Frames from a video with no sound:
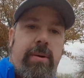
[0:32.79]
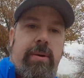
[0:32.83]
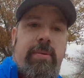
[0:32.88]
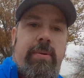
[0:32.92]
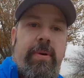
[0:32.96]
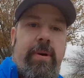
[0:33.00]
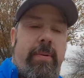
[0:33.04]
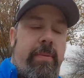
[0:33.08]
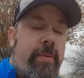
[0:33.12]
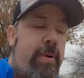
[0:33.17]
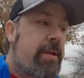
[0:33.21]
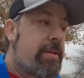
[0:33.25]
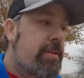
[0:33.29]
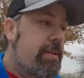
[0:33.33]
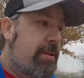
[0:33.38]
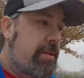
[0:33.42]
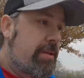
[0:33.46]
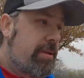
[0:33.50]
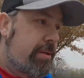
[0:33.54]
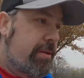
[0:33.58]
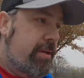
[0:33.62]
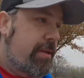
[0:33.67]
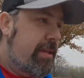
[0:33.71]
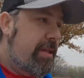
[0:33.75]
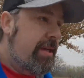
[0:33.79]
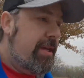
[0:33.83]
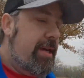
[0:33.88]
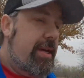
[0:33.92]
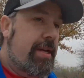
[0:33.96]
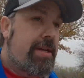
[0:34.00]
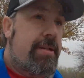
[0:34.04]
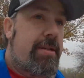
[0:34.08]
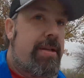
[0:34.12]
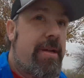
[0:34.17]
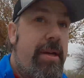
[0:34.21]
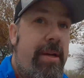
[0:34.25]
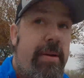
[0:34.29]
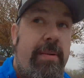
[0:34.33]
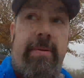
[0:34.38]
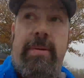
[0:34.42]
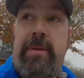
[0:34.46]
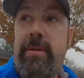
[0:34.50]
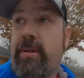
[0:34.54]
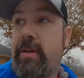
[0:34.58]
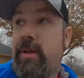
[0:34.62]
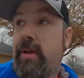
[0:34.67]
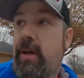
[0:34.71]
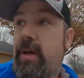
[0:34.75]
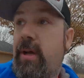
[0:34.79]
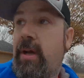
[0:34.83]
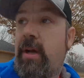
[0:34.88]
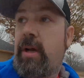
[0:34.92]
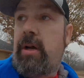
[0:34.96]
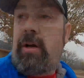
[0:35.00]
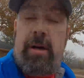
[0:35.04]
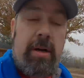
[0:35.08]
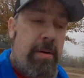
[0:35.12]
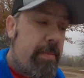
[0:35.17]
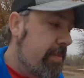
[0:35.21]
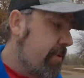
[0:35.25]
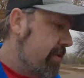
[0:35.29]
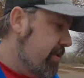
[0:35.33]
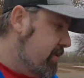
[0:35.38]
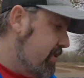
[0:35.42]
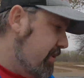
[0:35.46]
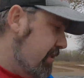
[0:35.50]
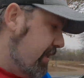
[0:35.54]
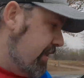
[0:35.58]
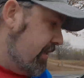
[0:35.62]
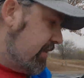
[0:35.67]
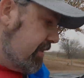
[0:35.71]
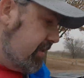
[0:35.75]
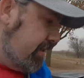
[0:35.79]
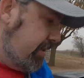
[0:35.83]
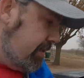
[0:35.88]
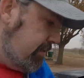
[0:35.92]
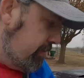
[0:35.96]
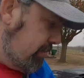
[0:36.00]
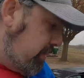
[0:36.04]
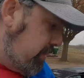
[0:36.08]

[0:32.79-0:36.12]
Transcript: know what it wants to do. I think yesterday it was almost 60 and